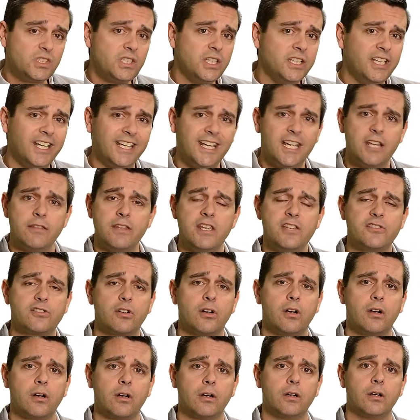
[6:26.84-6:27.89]
And again, these
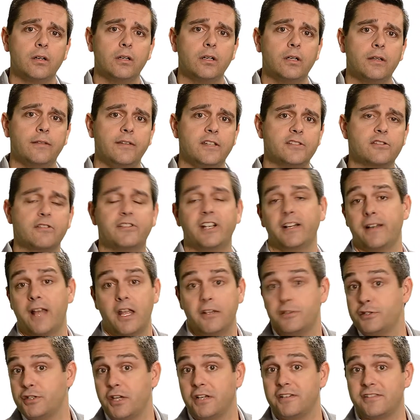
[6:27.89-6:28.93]
are
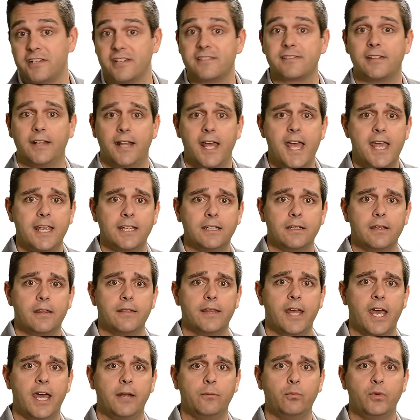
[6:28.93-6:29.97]
technologies that exist today
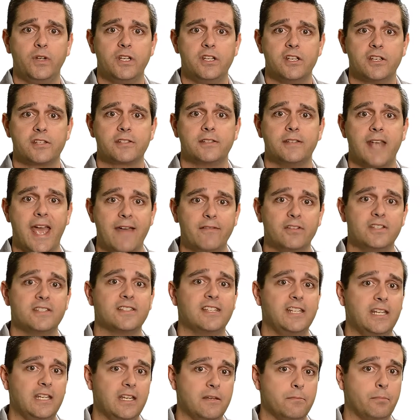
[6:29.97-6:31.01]
that we just haven't
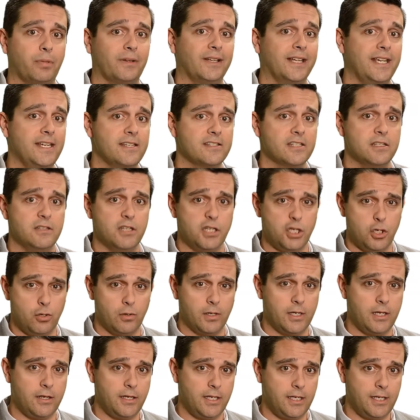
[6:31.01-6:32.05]
seen in place in
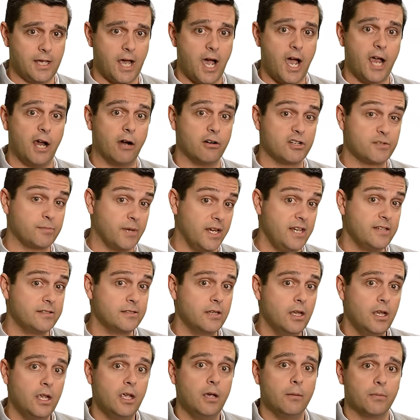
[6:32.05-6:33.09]
the IR space,
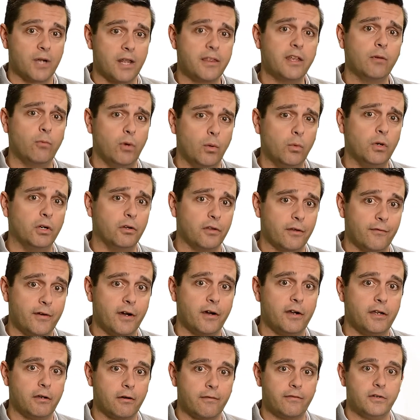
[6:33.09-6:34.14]
but I think we will in the
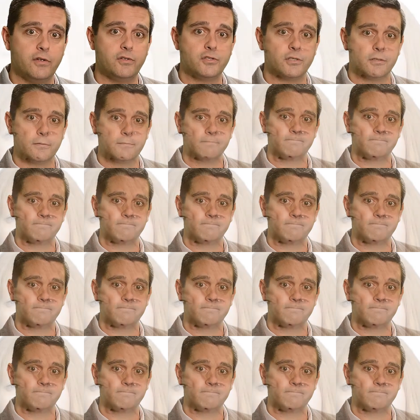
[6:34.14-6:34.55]
very near future.